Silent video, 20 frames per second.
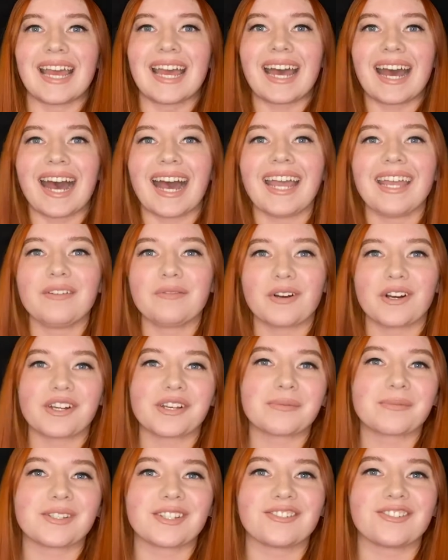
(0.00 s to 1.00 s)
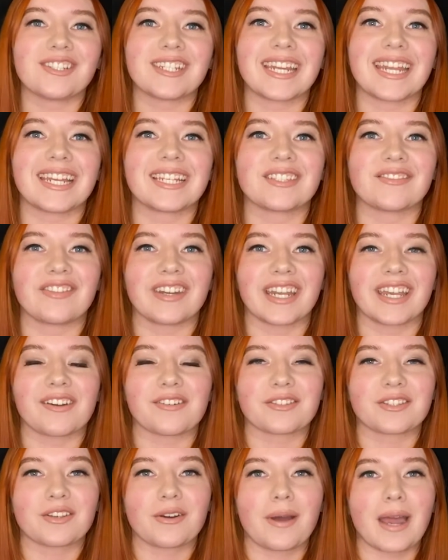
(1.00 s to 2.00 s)
Hi and welcome to today's video.
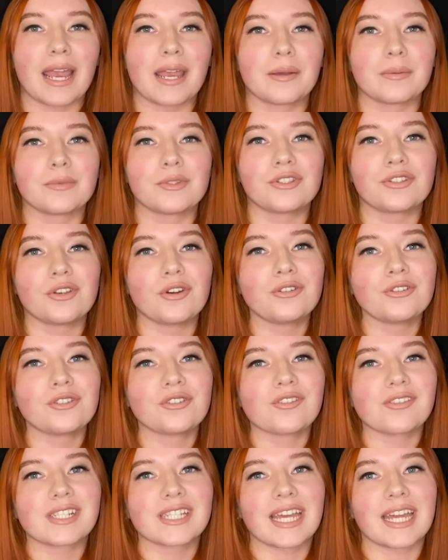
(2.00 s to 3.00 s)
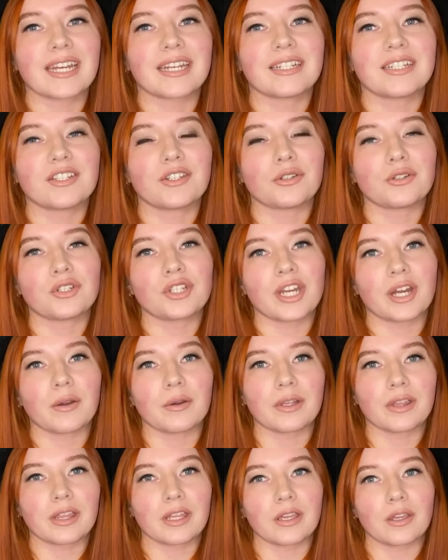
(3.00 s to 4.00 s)
So I am so excited to share
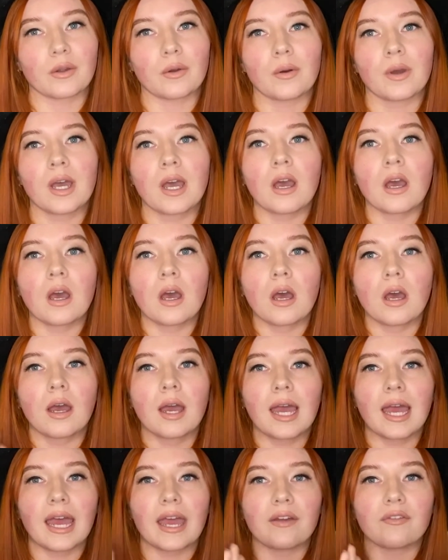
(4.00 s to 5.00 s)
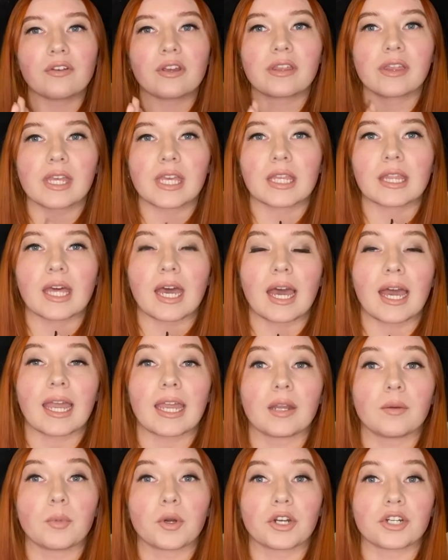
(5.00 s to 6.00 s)
with you everything that
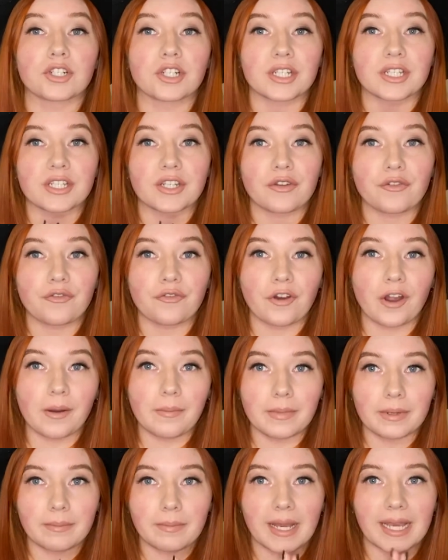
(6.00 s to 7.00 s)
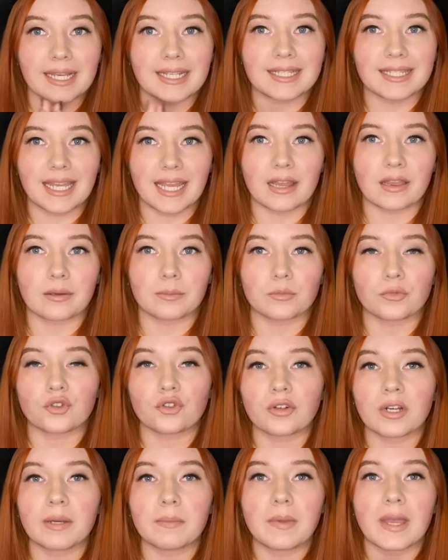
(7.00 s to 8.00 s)
I purchased from my Salem
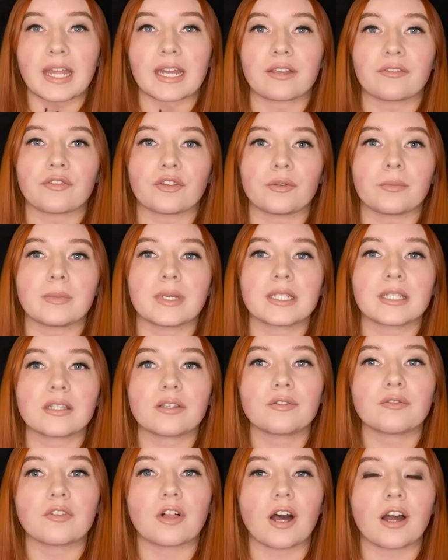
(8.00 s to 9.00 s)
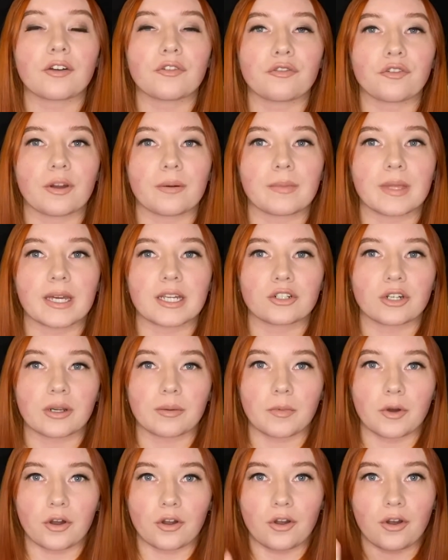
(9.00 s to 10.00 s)
trip. And if you missed the vlog from that trip,
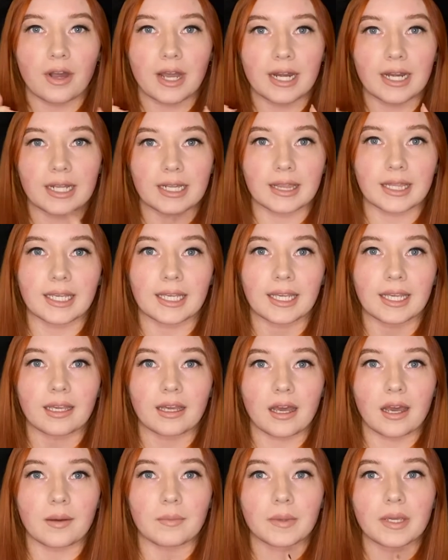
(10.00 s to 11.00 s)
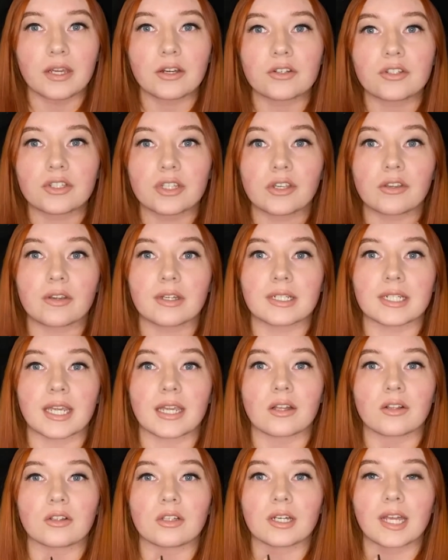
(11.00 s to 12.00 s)
I'll go ahead and link it up here so you can take
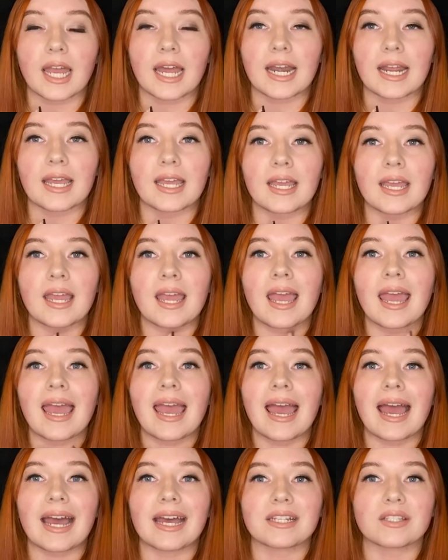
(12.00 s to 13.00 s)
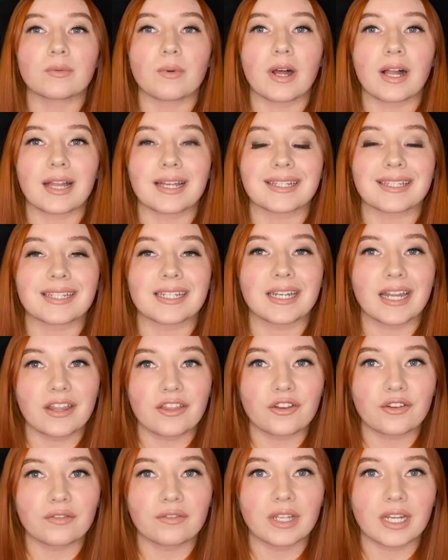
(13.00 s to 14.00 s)
a look at it, as well as
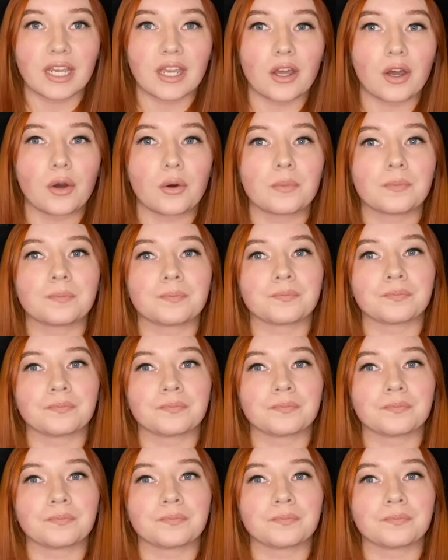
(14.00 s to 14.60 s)
another video